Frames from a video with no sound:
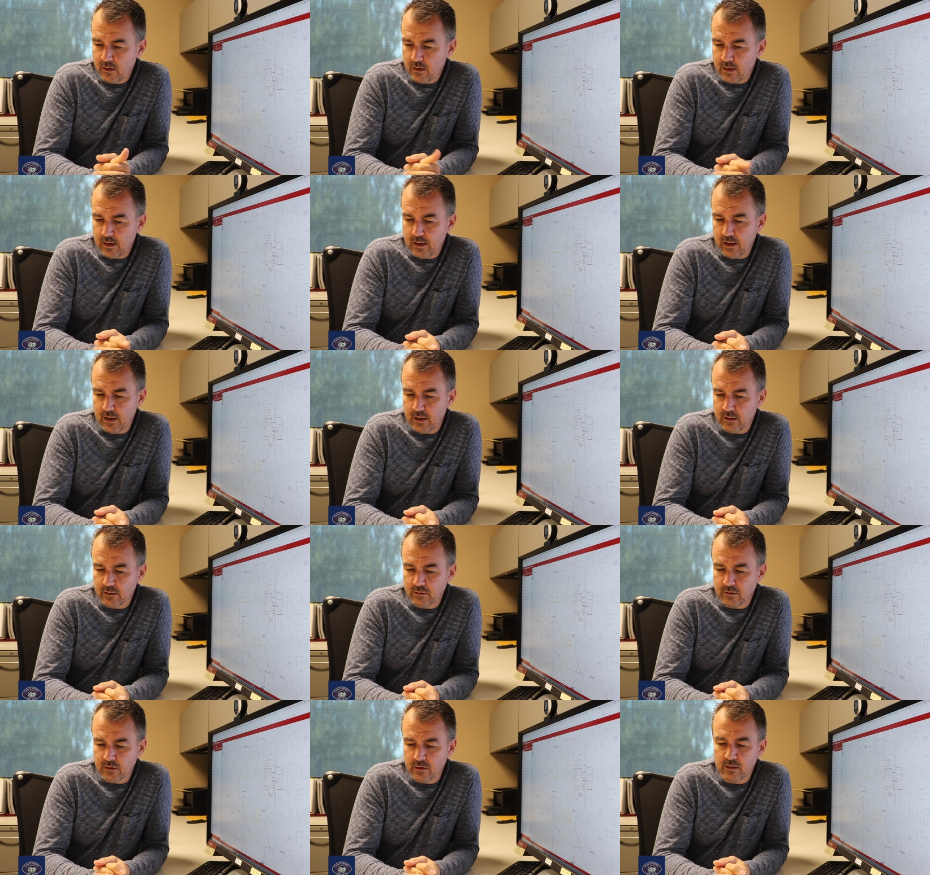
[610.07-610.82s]

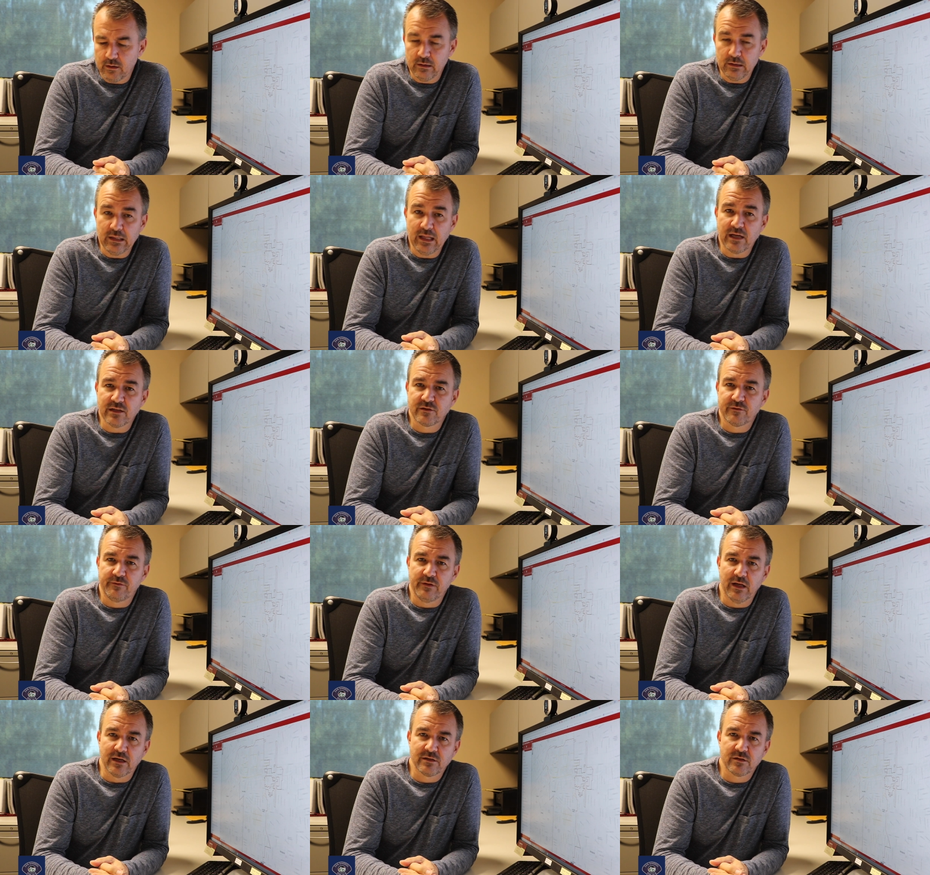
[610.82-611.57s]
and a less
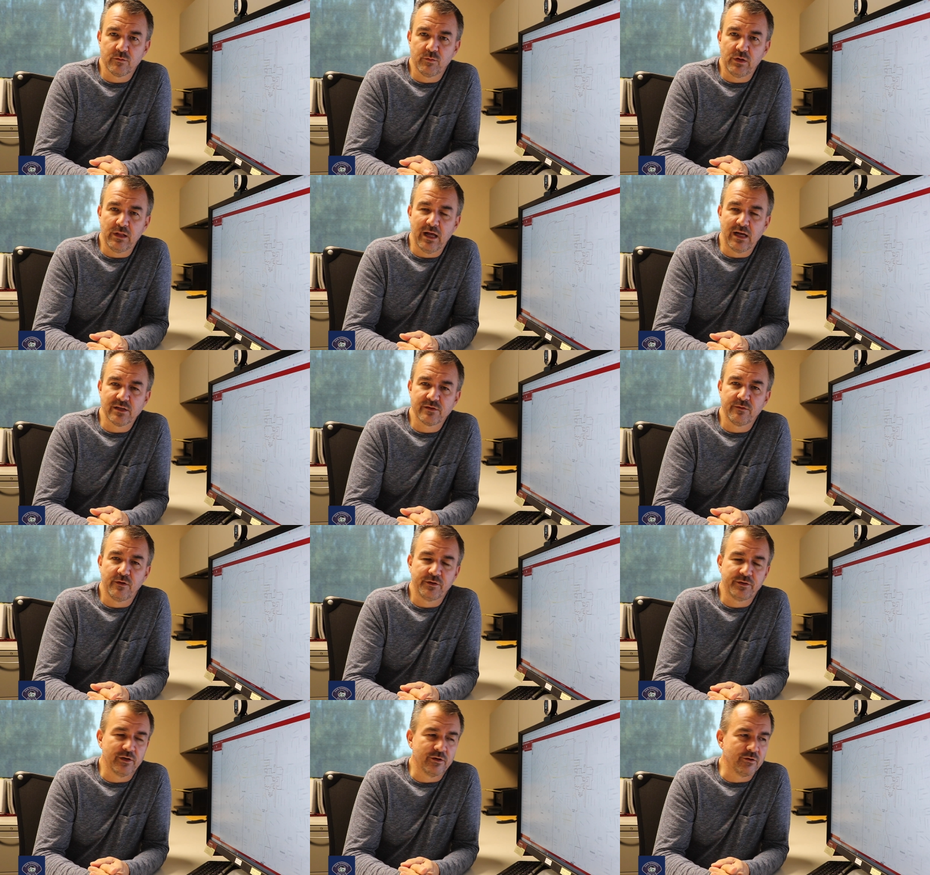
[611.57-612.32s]
flexible
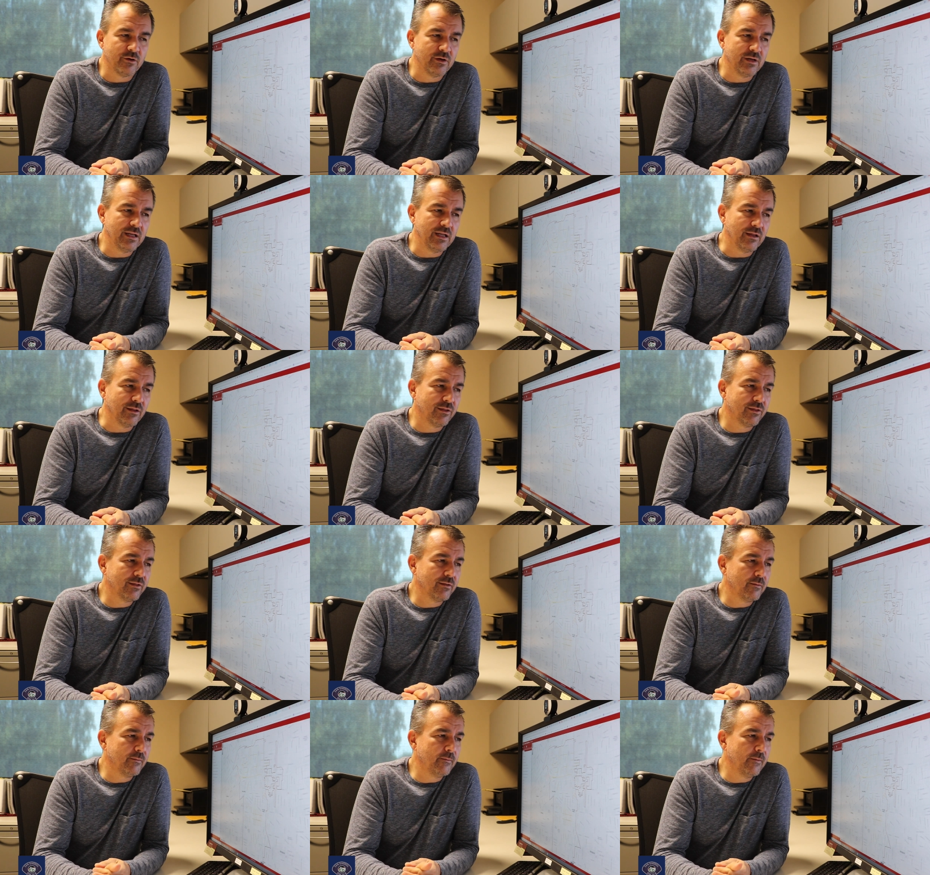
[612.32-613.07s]
asphalt underneath.